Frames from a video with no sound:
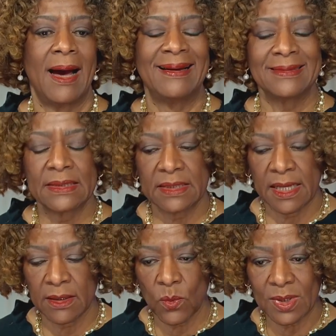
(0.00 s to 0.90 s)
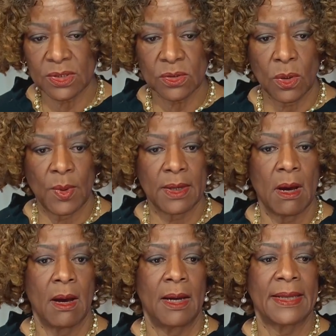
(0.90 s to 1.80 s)
understanding what's going
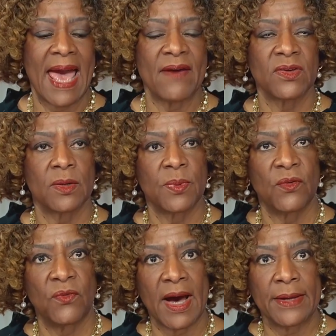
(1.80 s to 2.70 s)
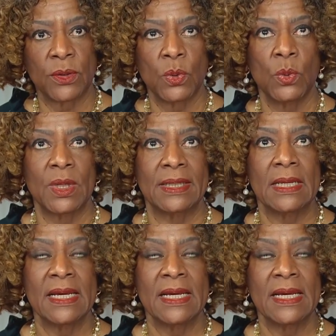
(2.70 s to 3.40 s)
on, having a provider who can